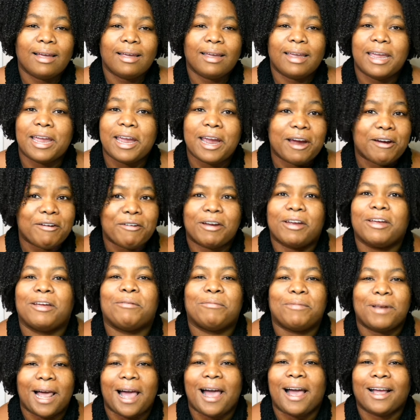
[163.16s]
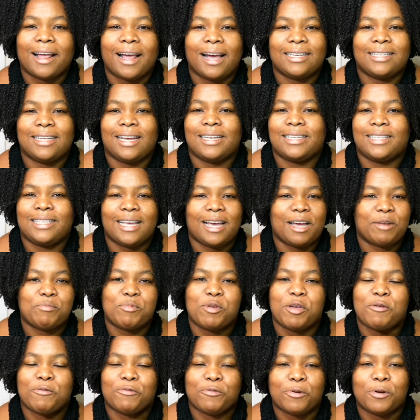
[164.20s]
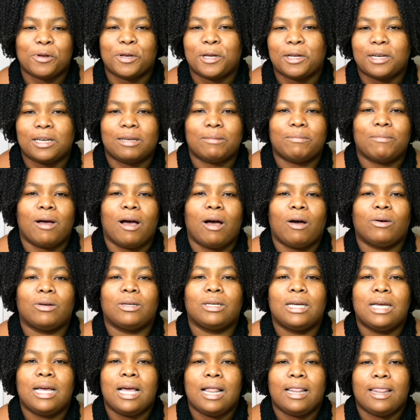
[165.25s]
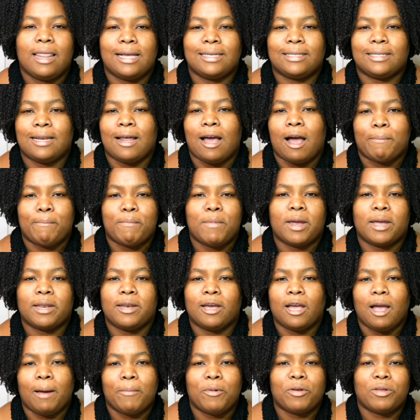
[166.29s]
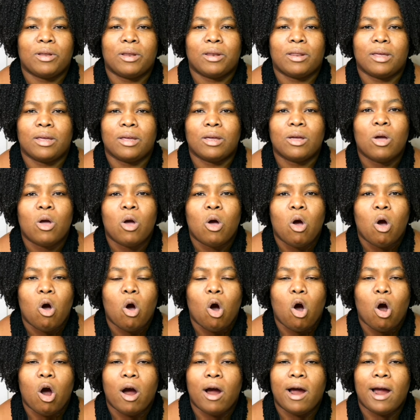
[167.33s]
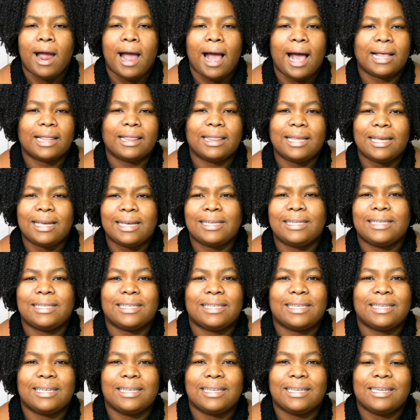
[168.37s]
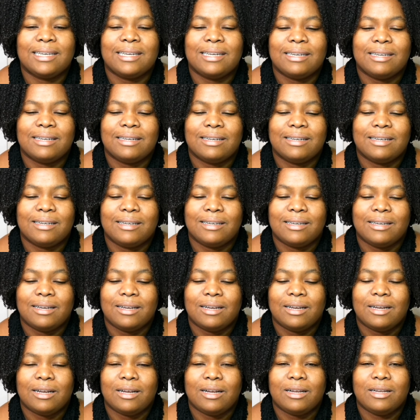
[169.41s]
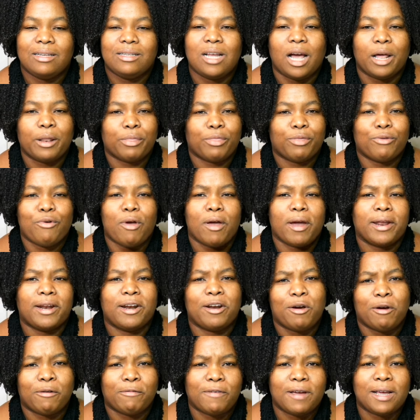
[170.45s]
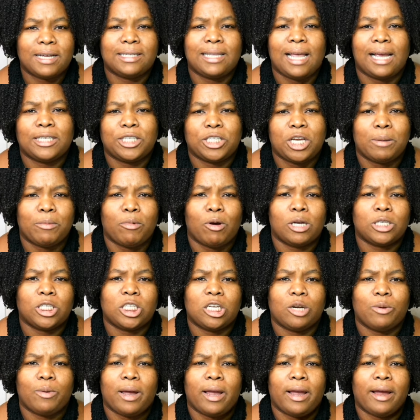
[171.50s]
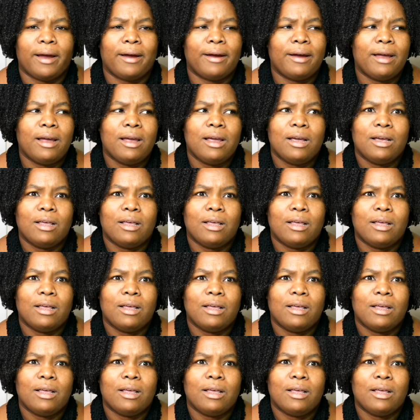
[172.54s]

caring black, as I said, being vocal about things that are happening in the community, or at least not throwing in our face like Shea Moisture where